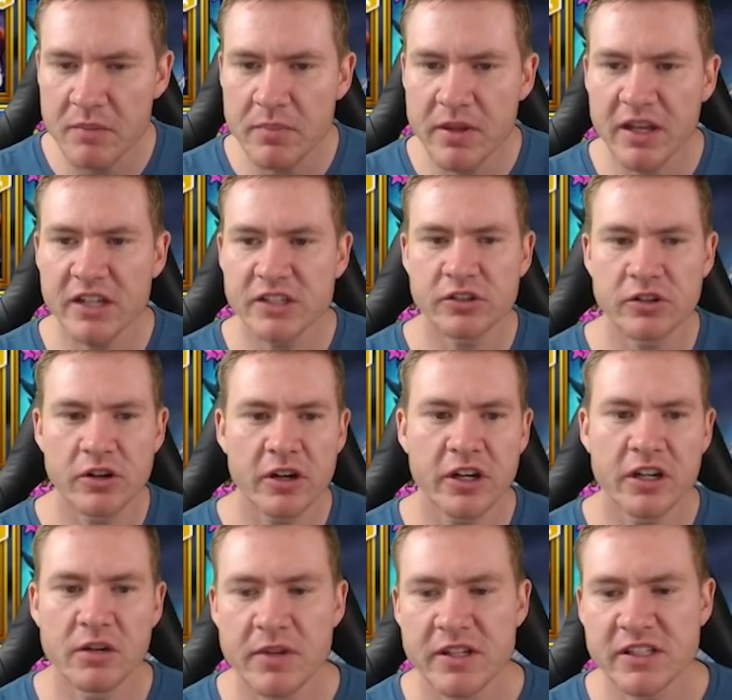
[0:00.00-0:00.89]
because there are
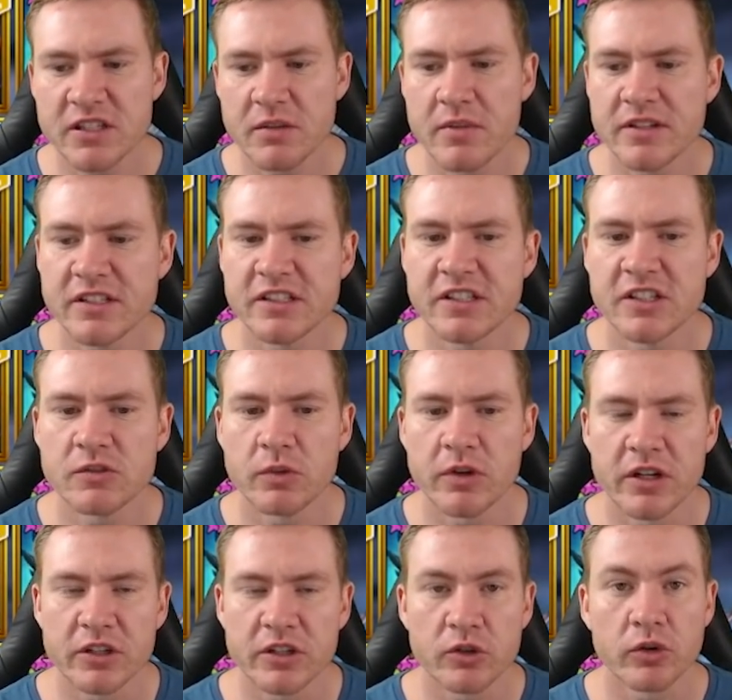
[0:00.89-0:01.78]
going to be some instances
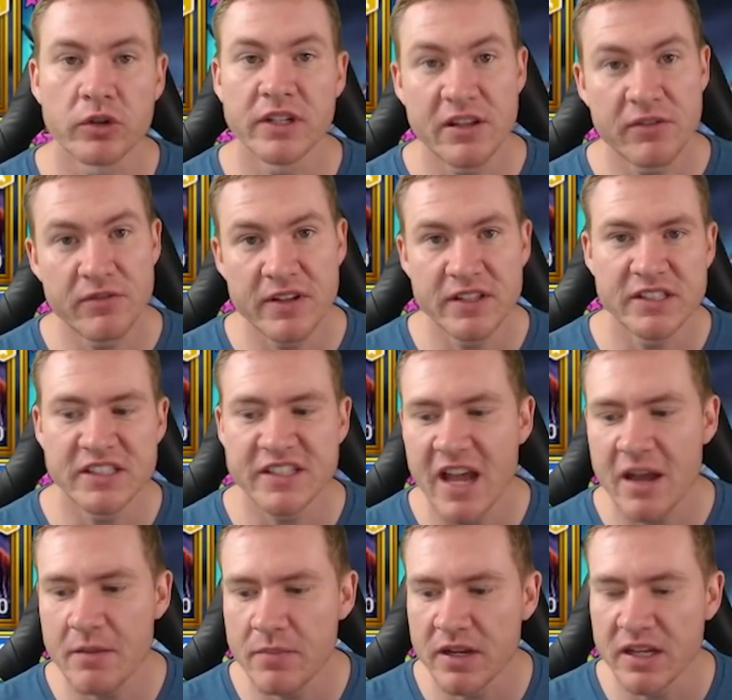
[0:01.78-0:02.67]
where ignore defense is
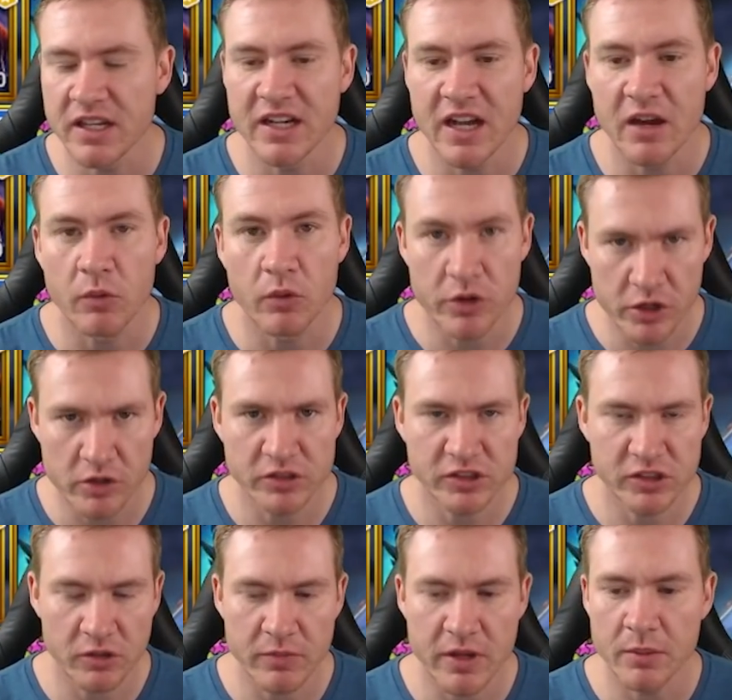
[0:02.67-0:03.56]
happening, and I want her to
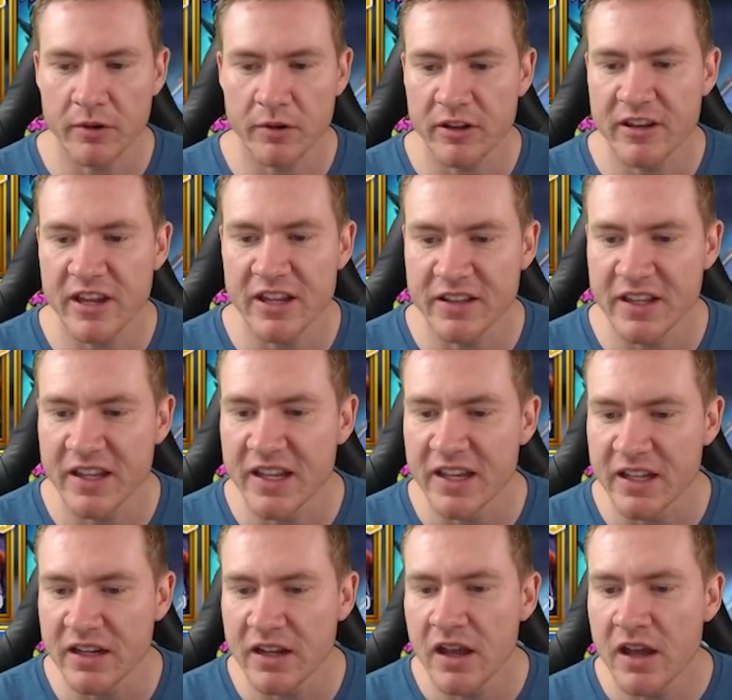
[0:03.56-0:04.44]
still be able to take the
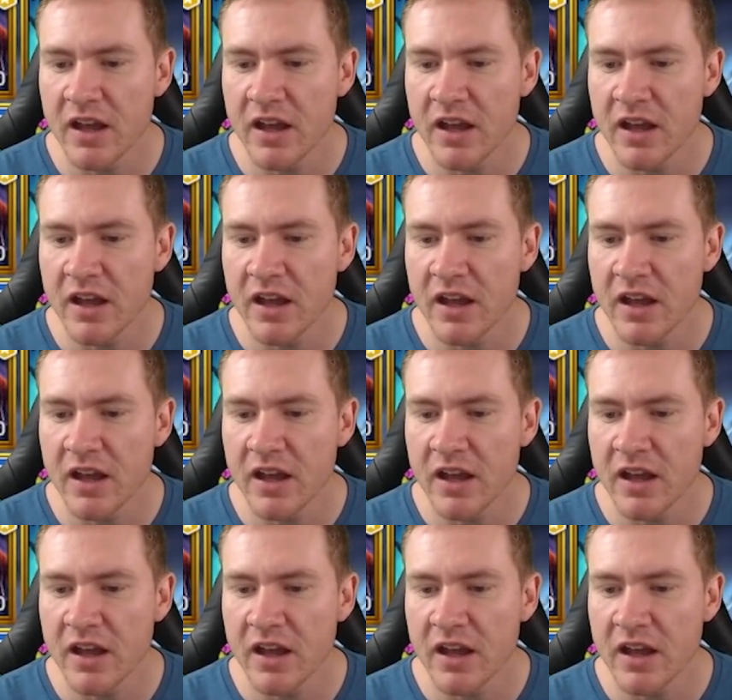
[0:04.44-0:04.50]
hit.